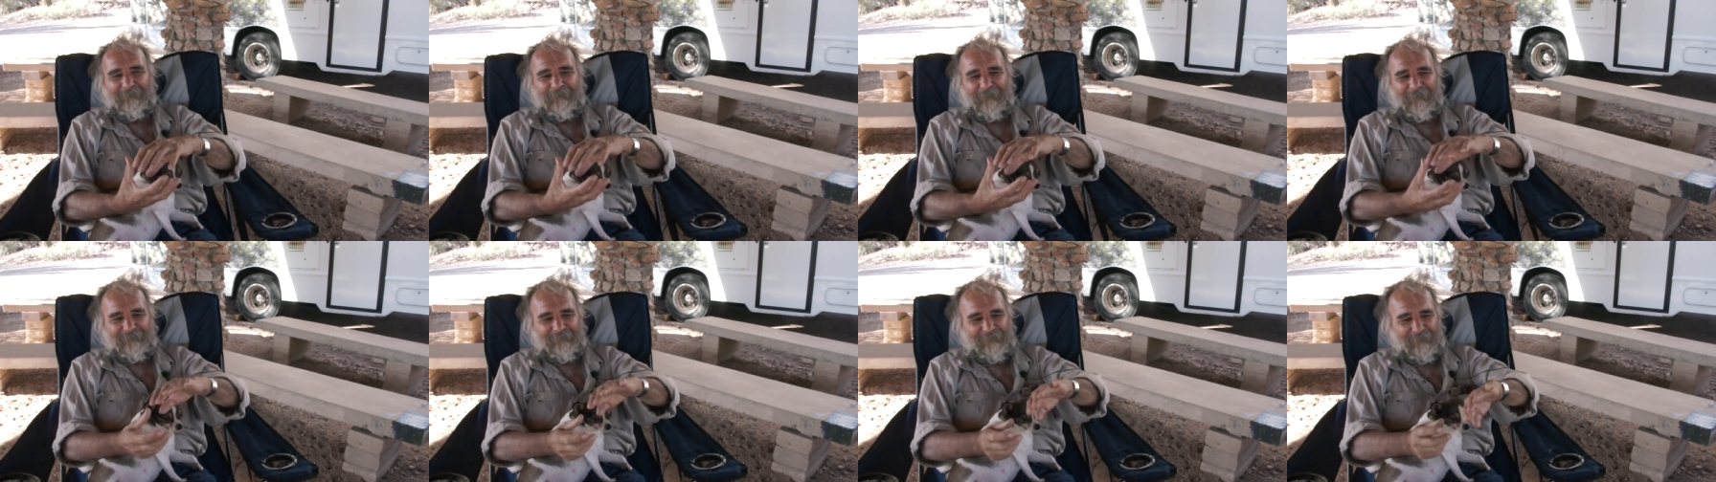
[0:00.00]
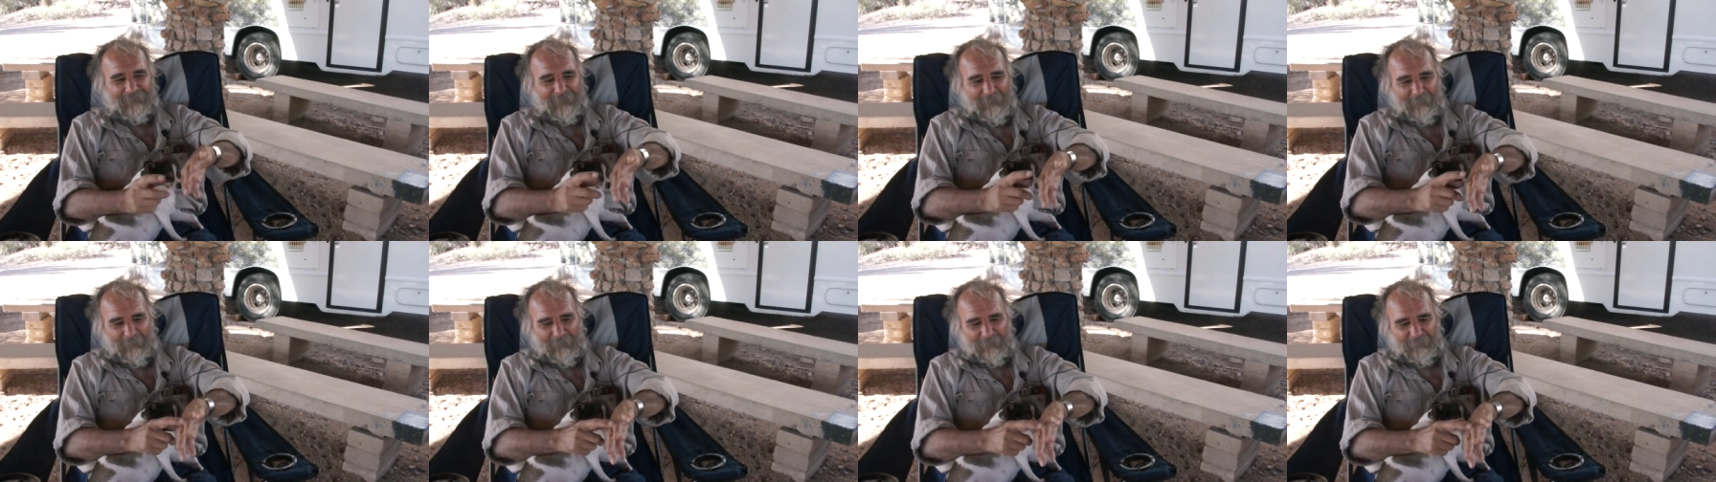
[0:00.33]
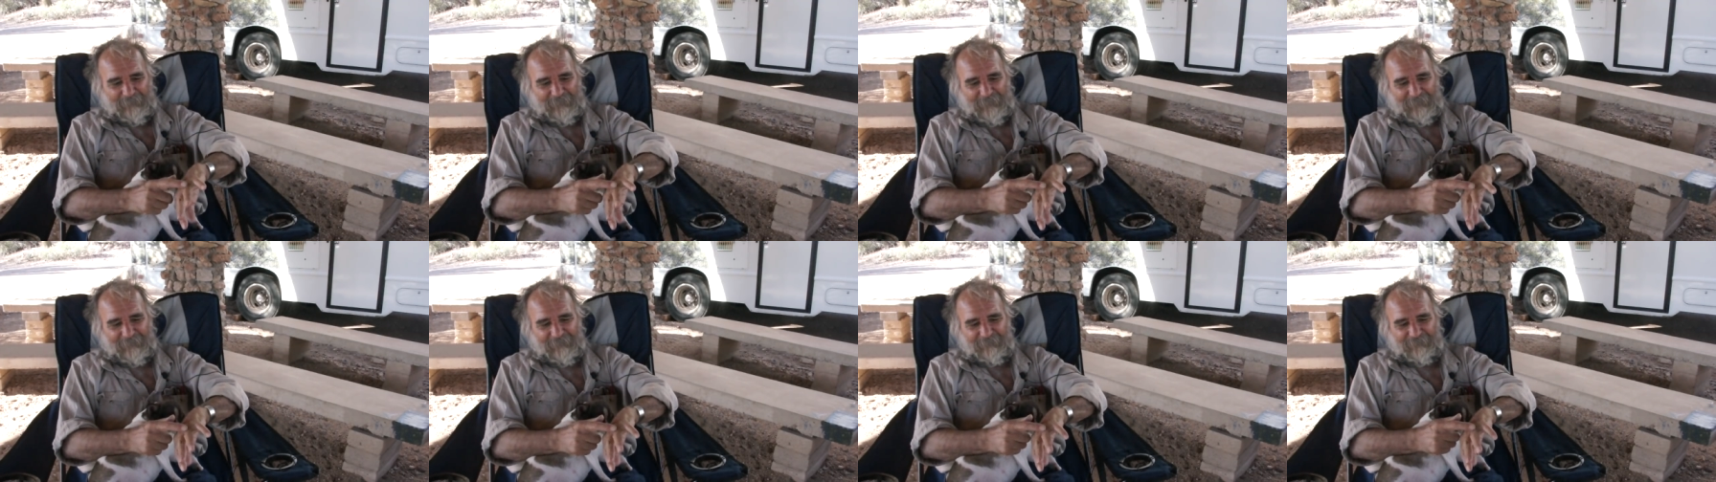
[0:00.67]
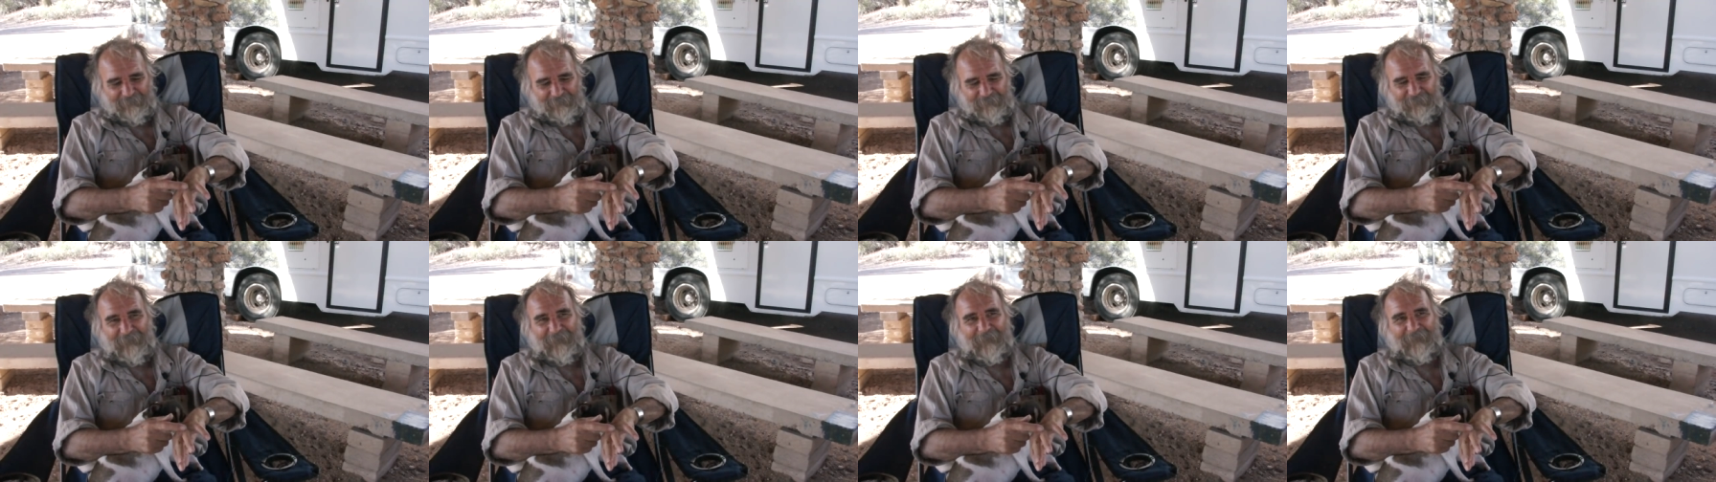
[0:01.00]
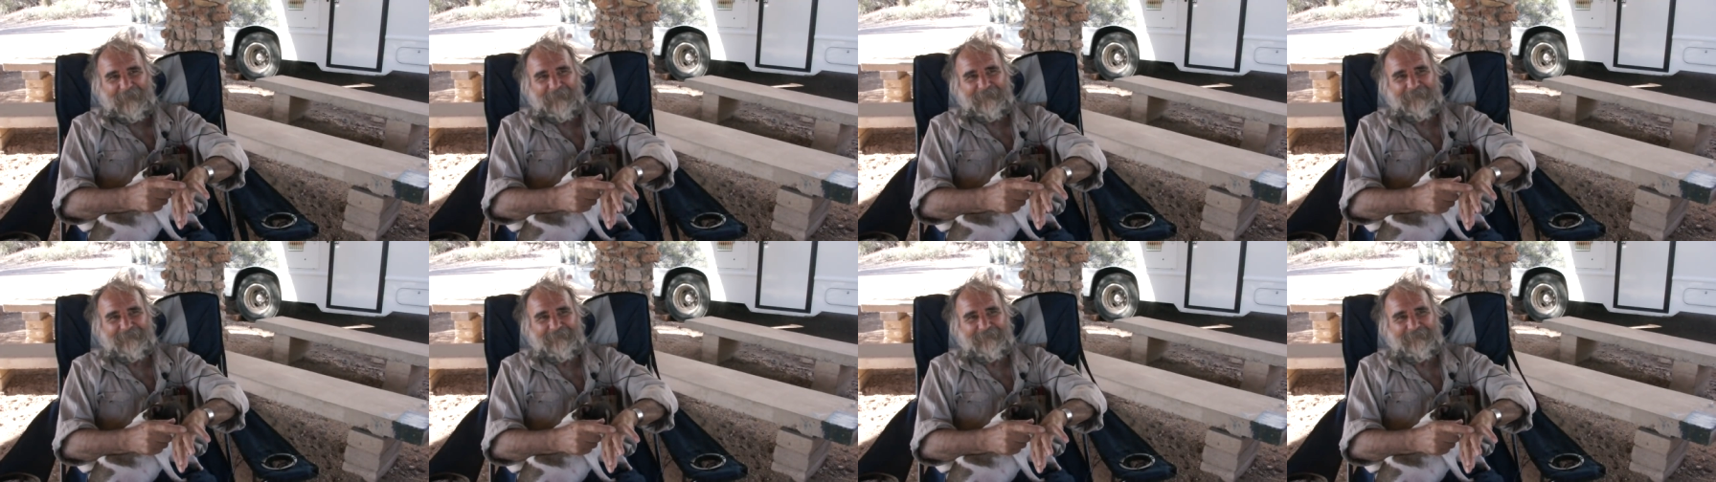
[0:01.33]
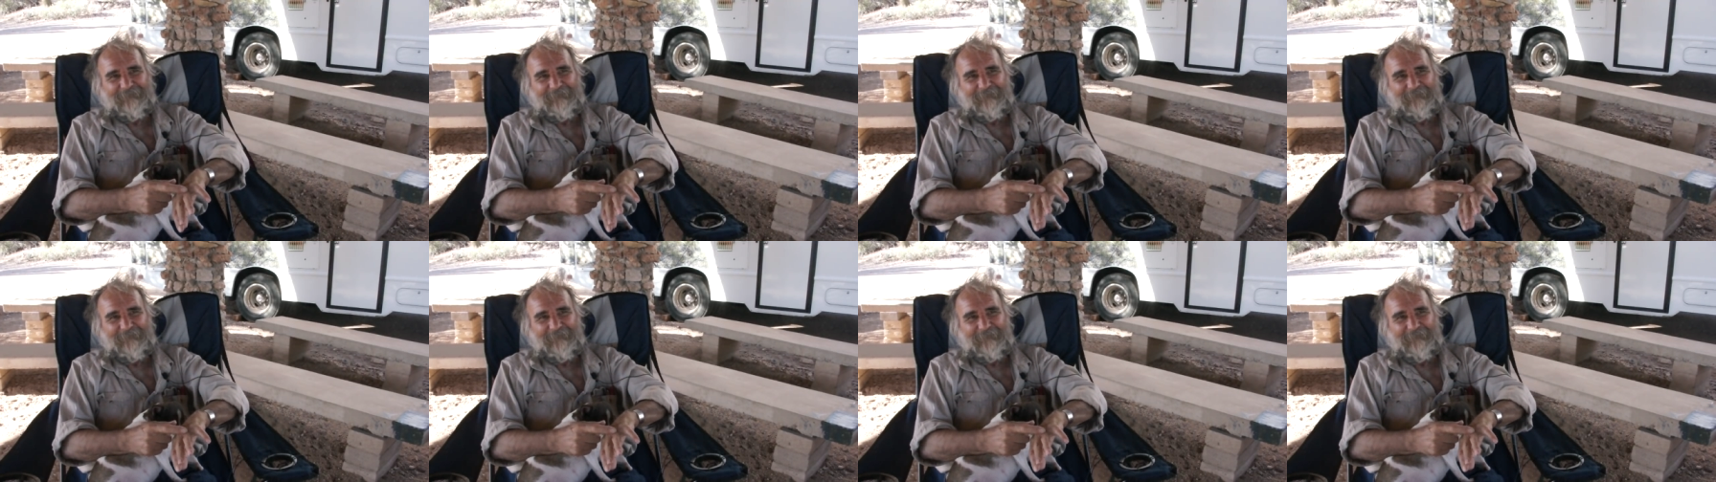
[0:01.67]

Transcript: I've seen emeralds and rings.